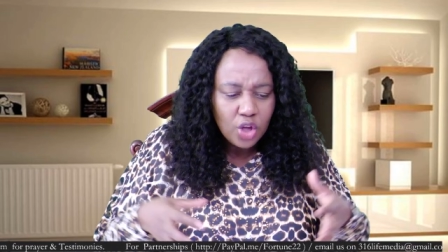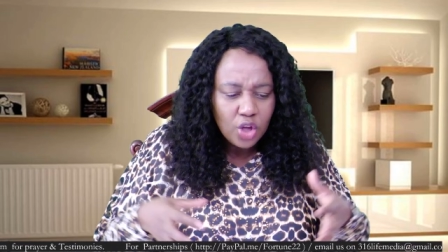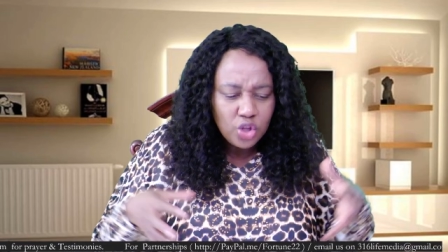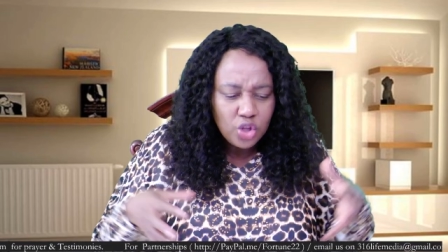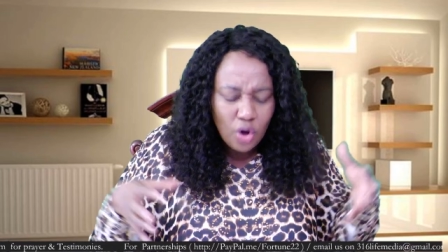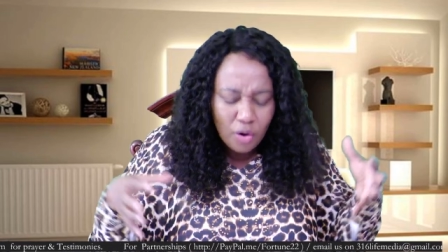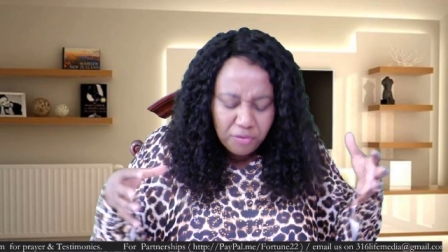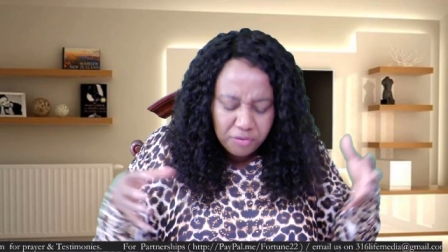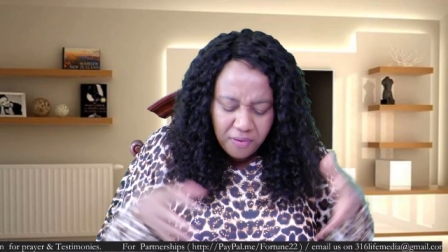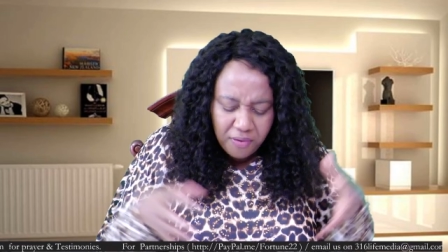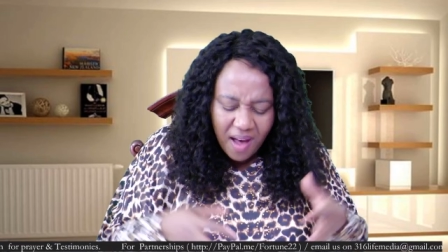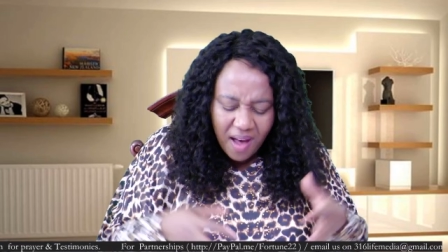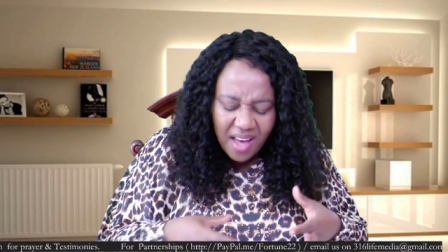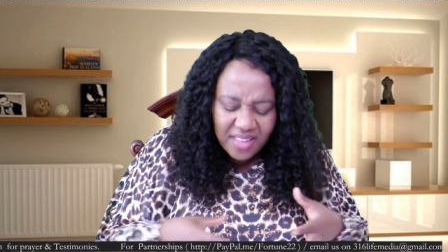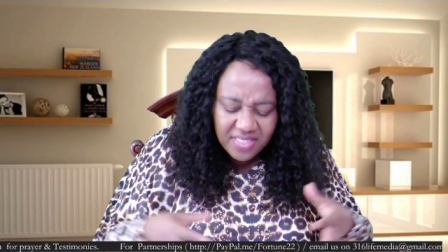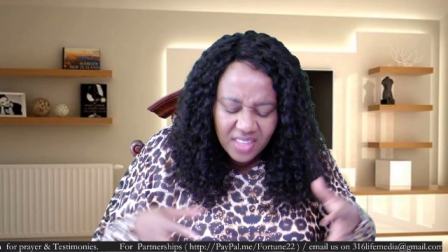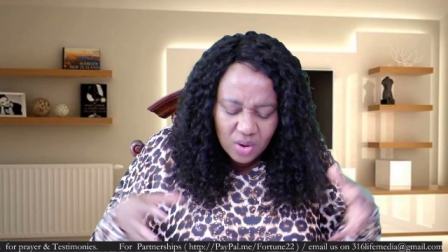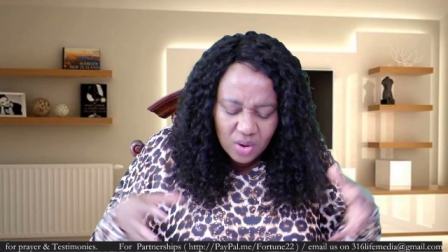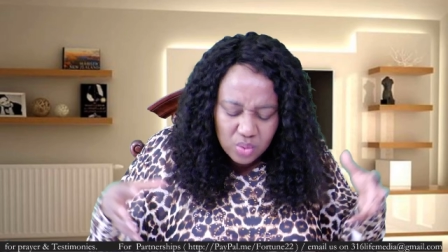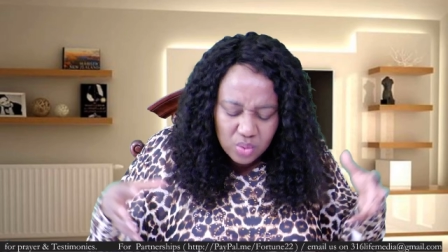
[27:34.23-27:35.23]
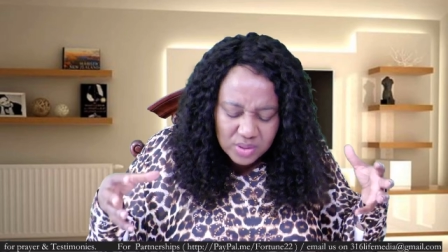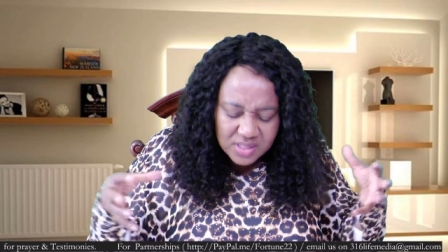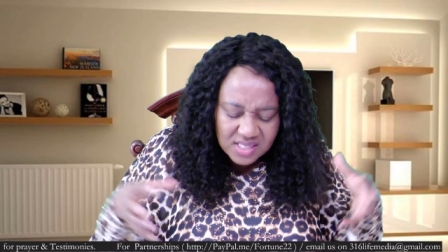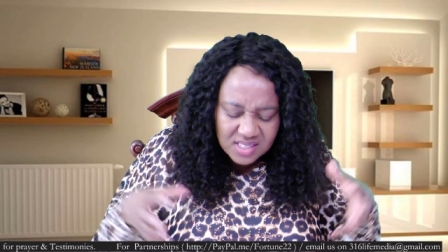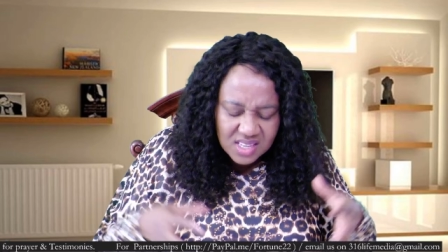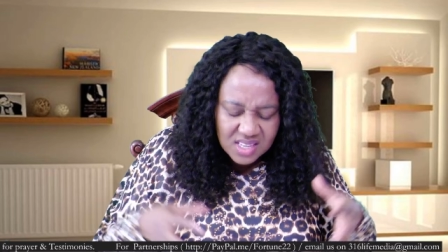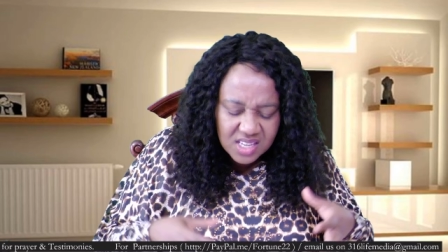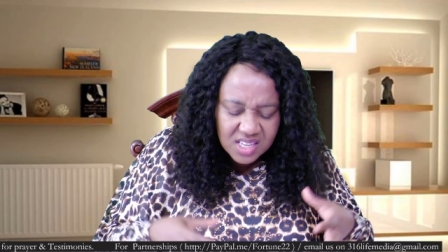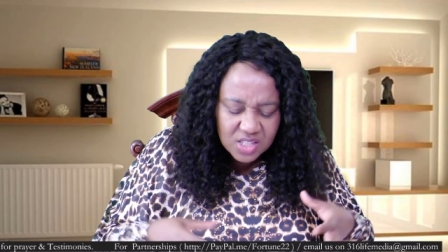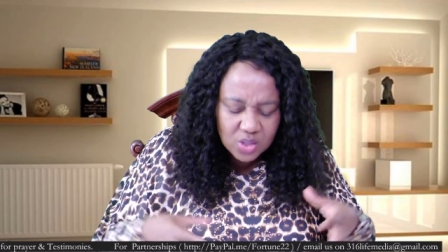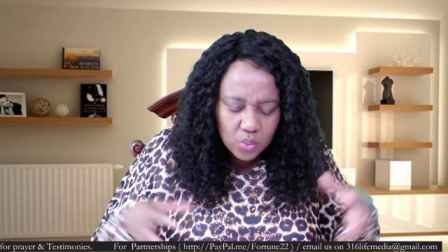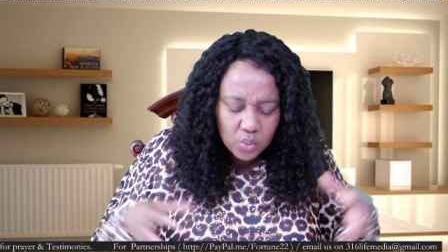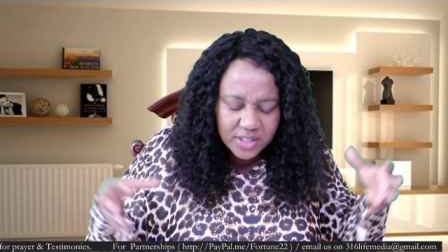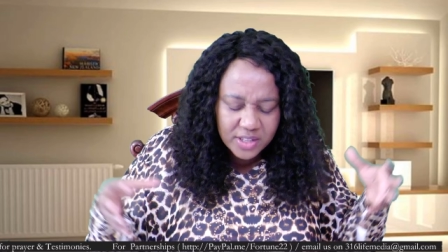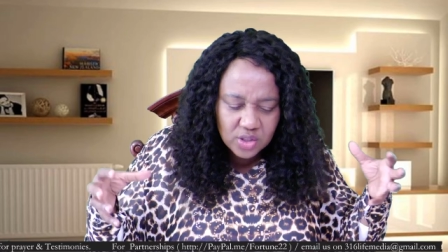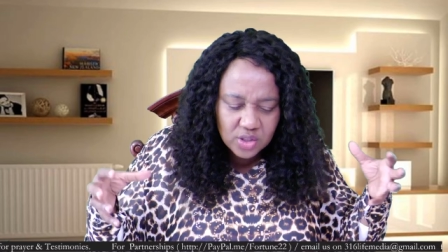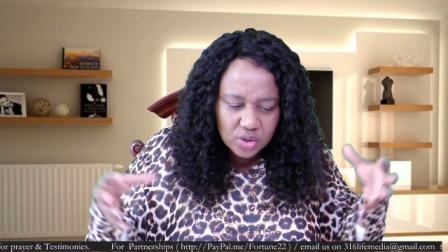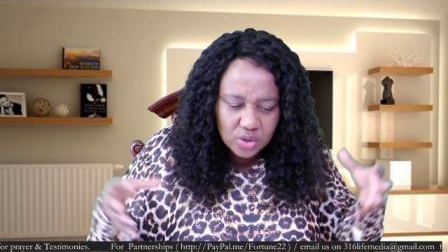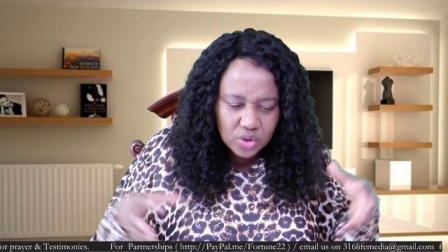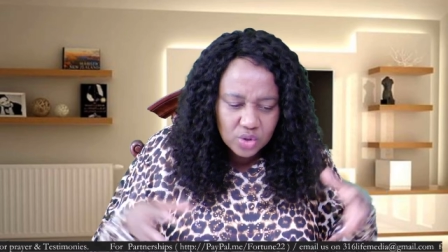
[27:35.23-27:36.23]
Your father who sees
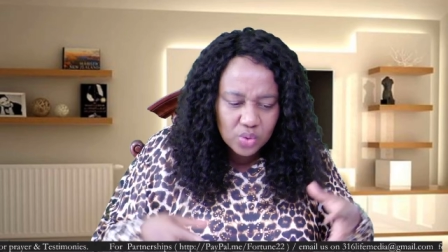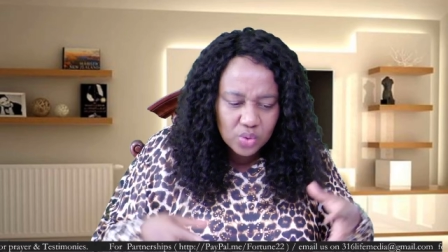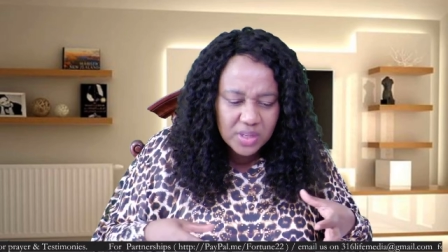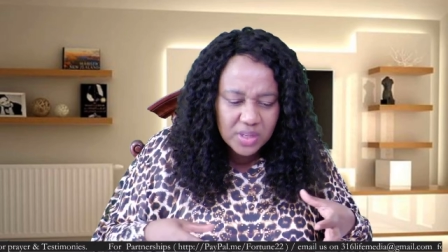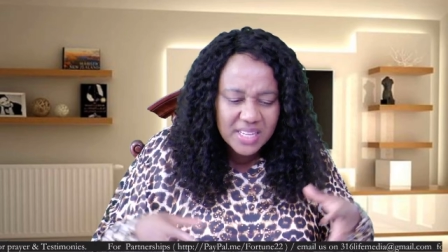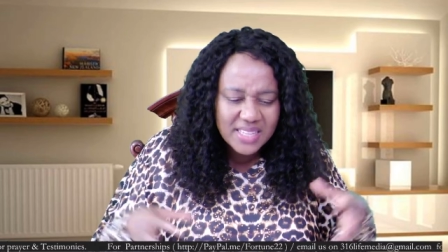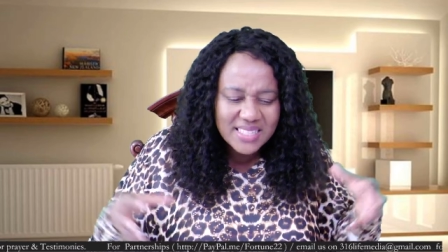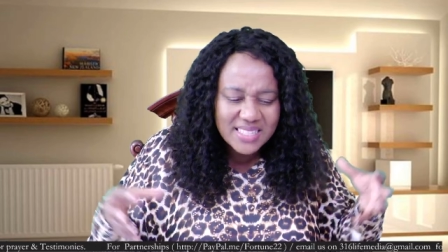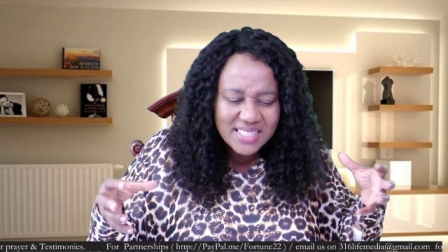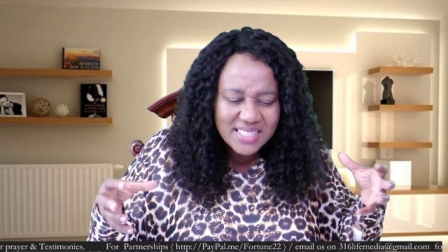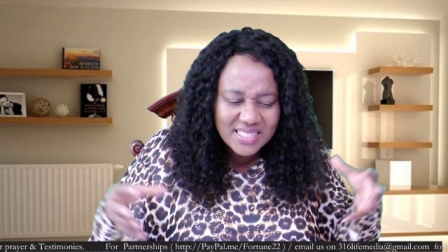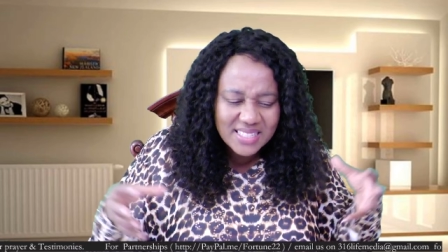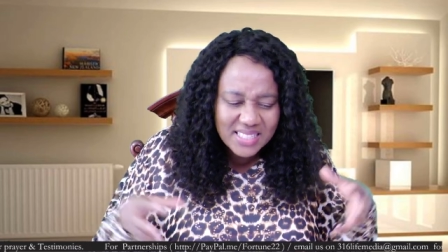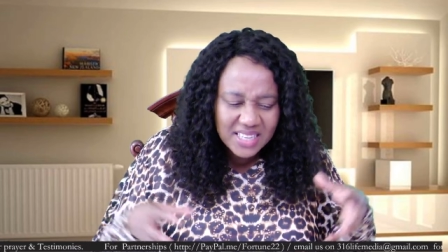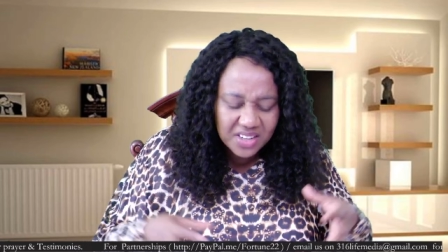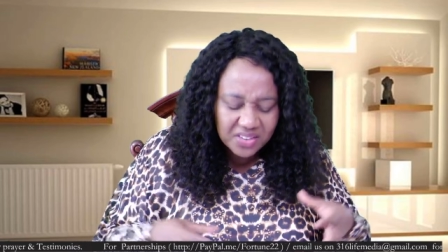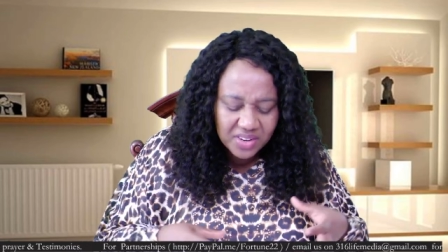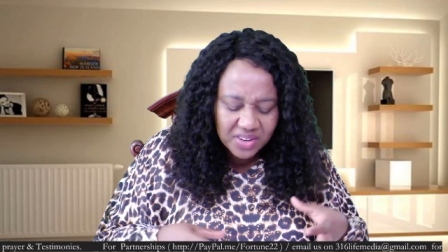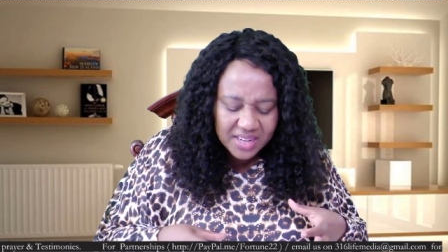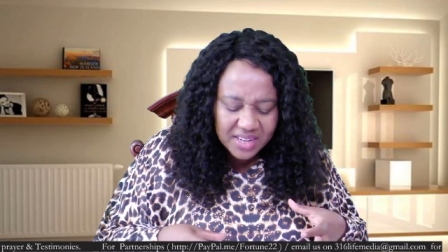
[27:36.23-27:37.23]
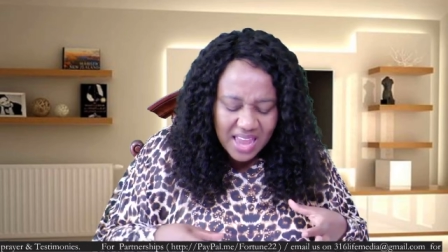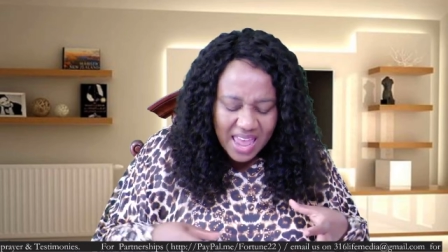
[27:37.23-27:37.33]
what you do in secret,